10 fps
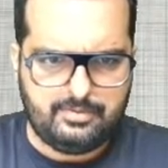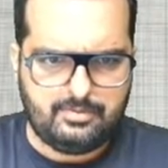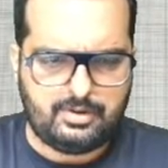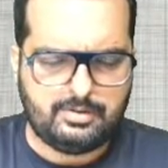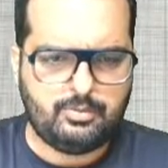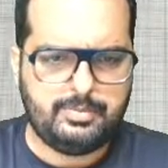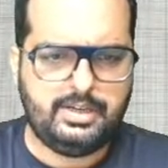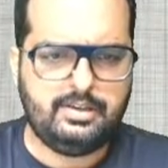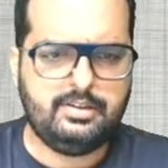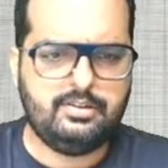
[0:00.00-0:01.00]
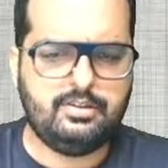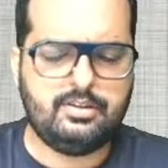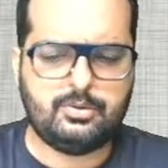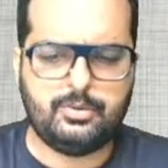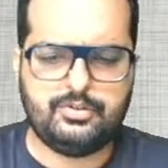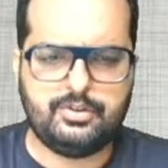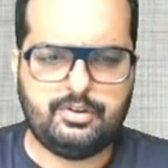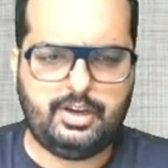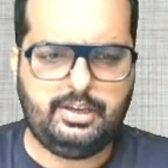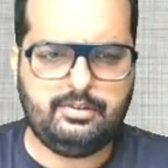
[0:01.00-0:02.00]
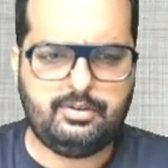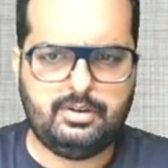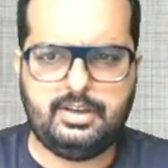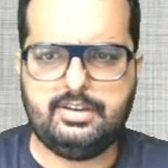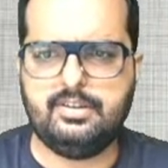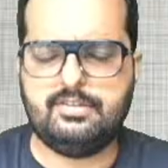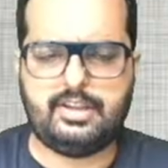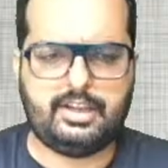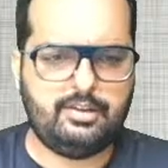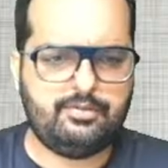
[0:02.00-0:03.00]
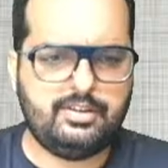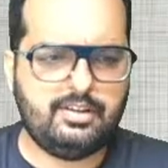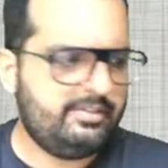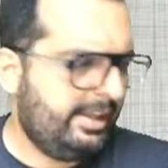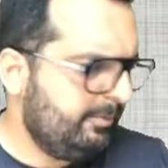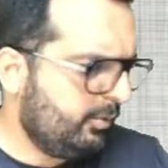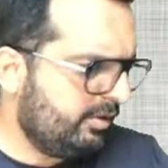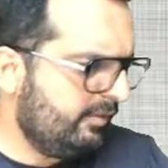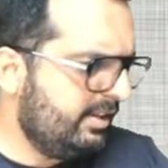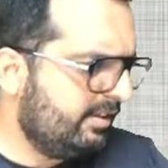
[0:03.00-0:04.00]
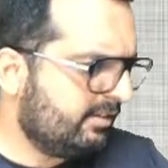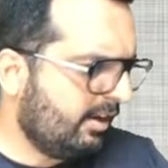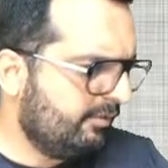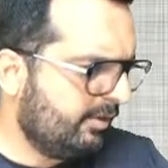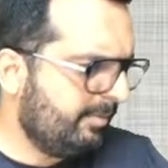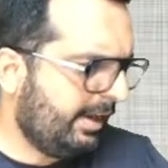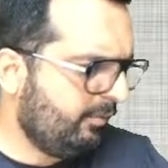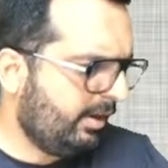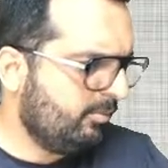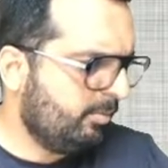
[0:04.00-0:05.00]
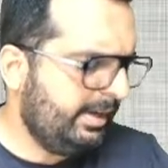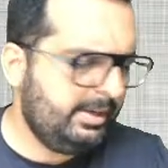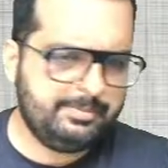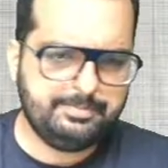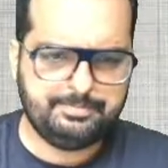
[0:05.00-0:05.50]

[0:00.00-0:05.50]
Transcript: One moment. This is the question, right? Let's just check if it's the same question. We'll just confirm that. One moment.